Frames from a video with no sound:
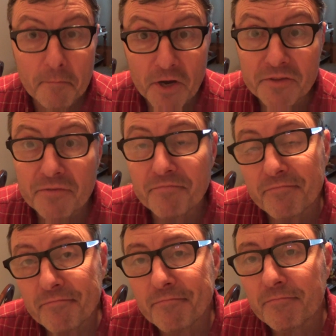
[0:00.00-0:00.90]
But
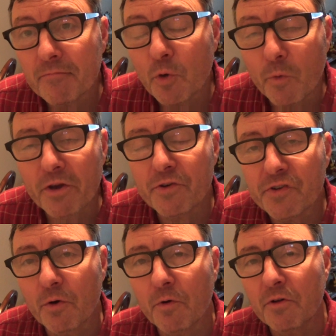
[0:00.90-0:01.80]
we are
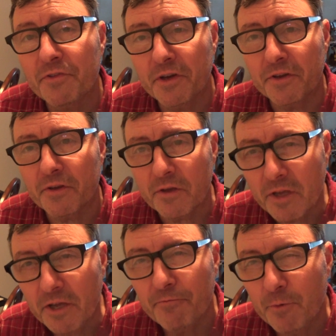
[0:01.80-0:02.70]
told that
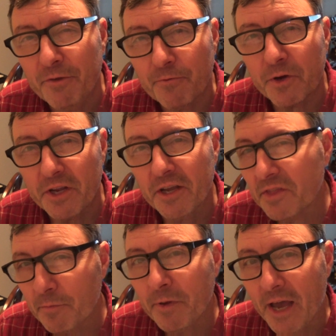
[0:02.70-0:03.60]
if we
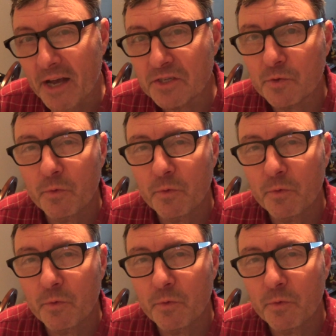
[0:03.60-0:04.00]
forget the past,